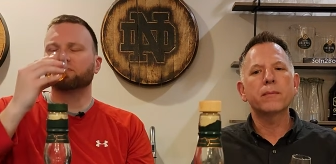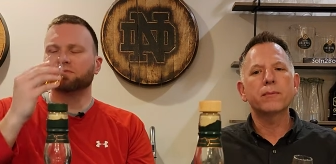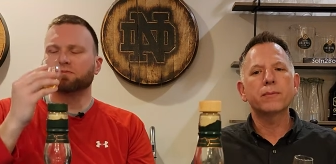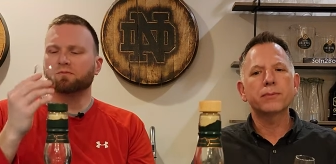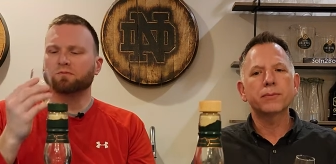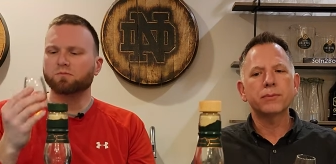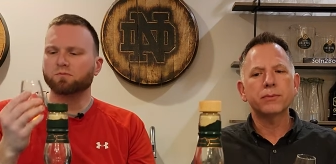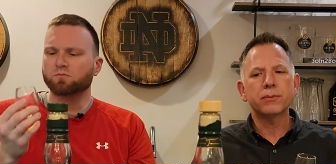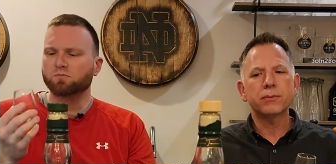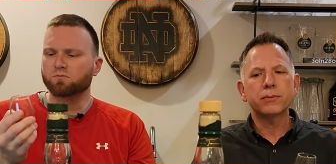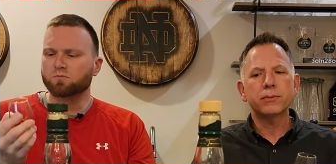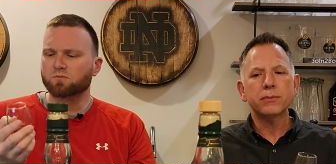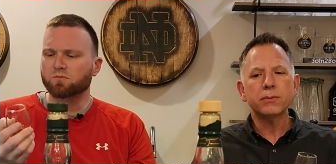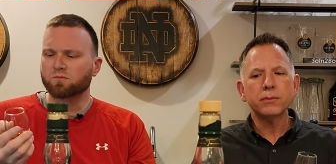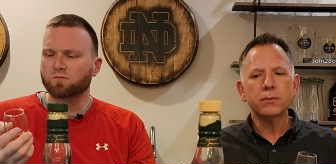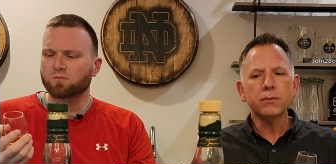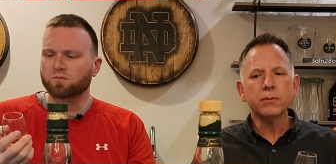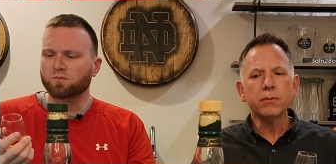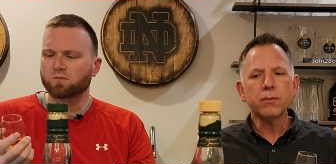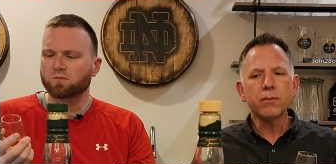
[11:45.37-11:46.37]

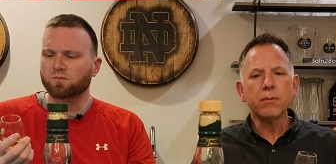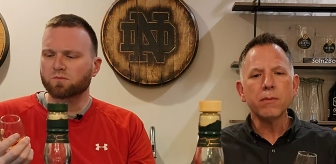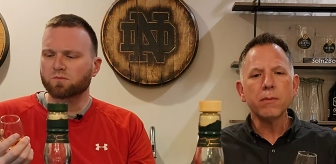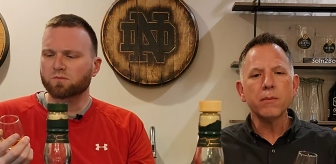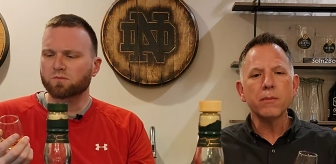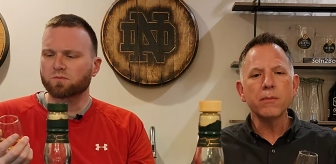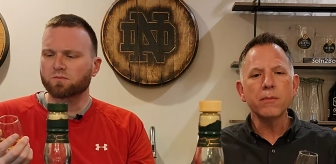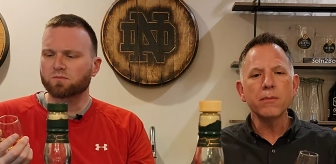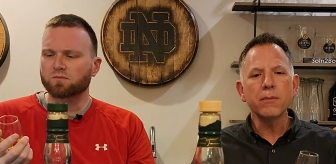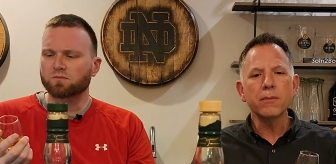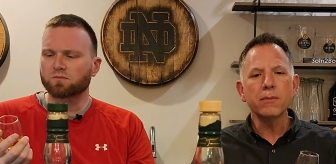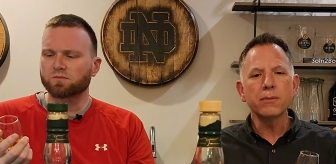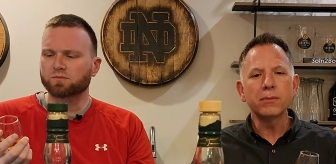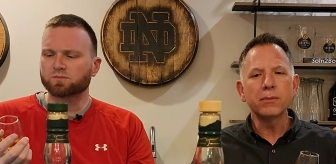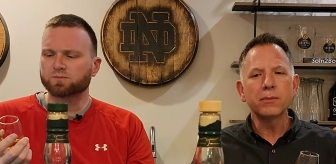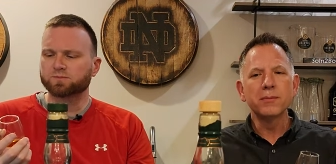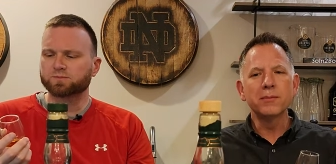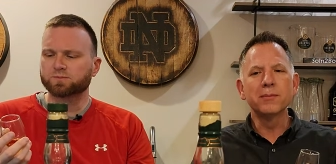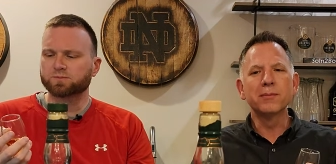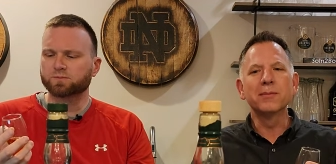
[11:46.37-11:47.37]

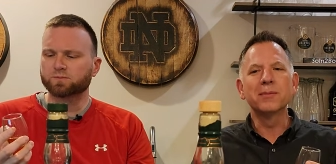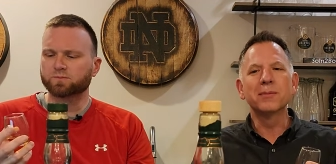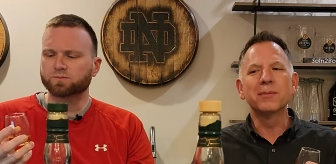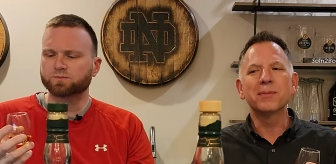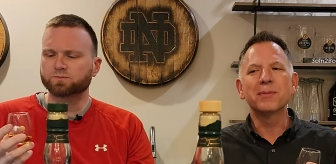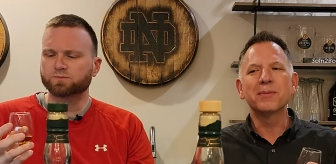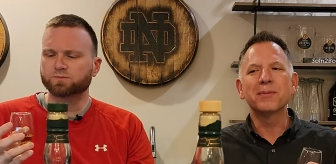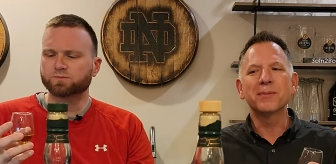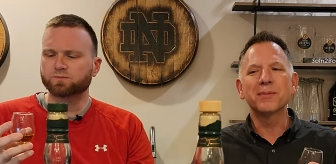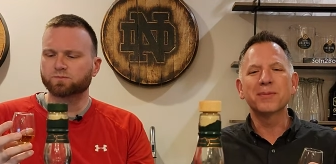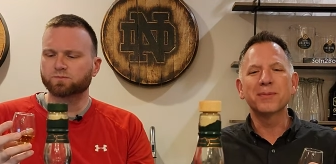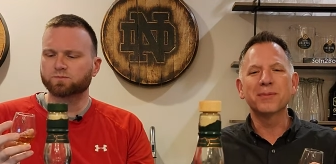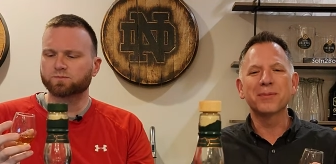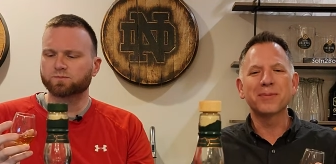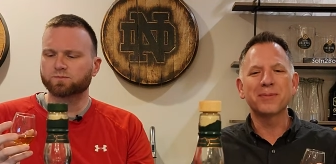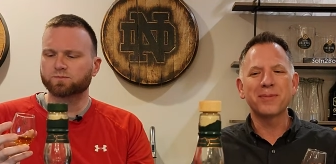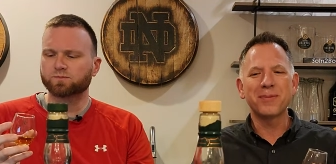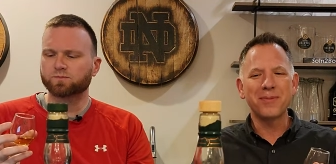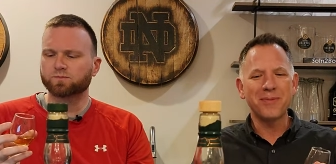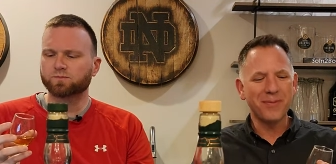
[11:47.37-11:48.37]

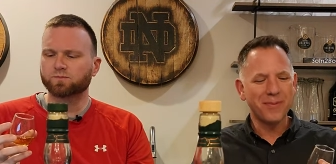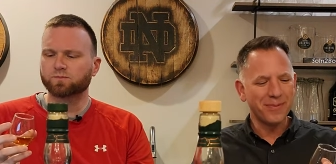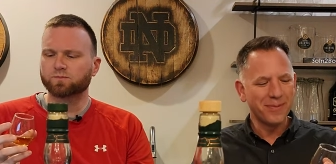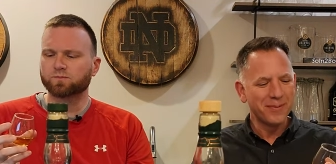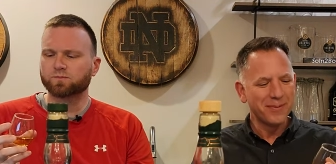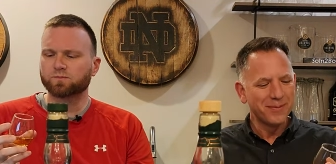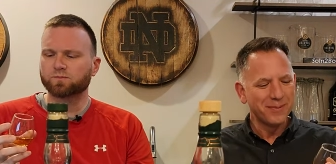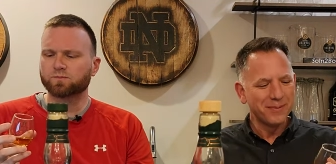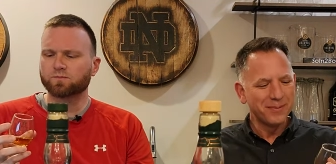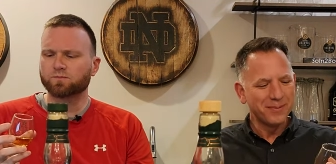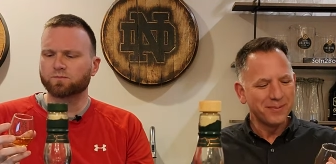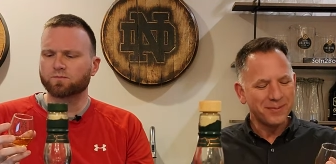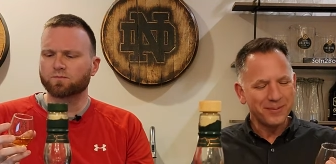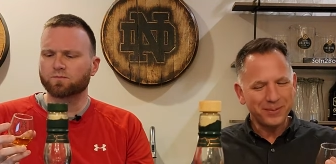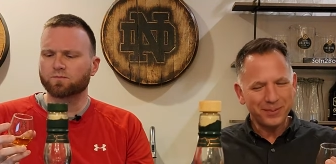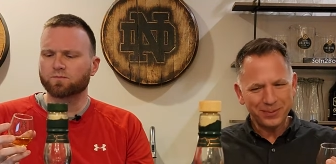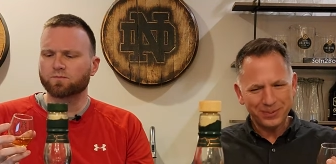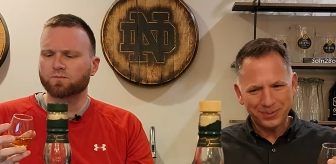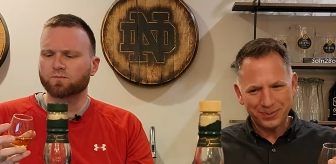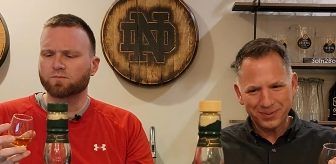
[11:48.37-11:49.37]

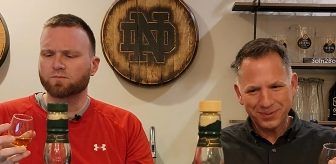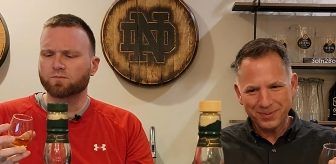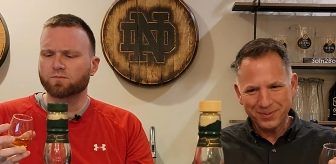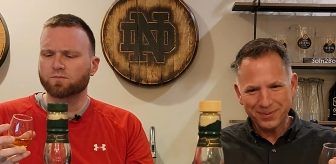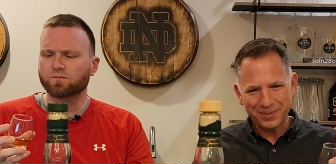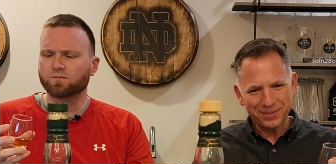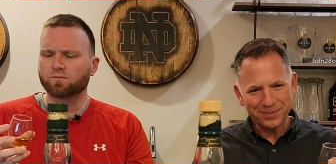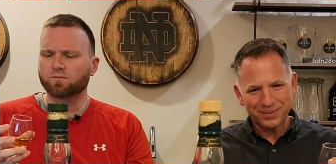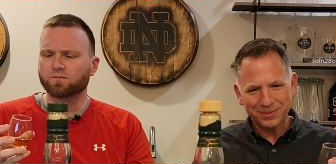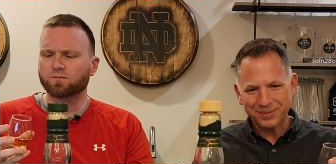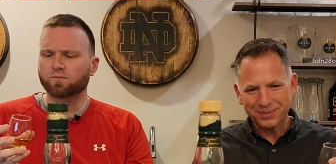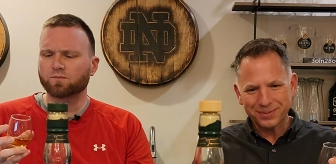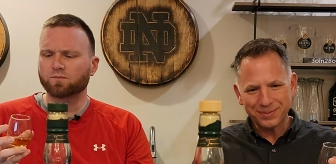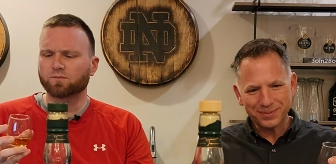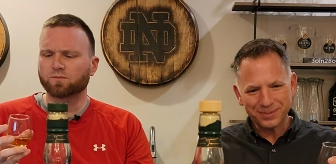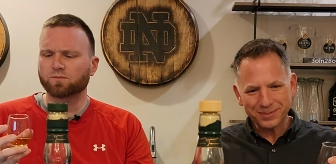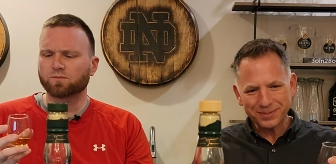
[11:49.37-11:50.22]
[no speech]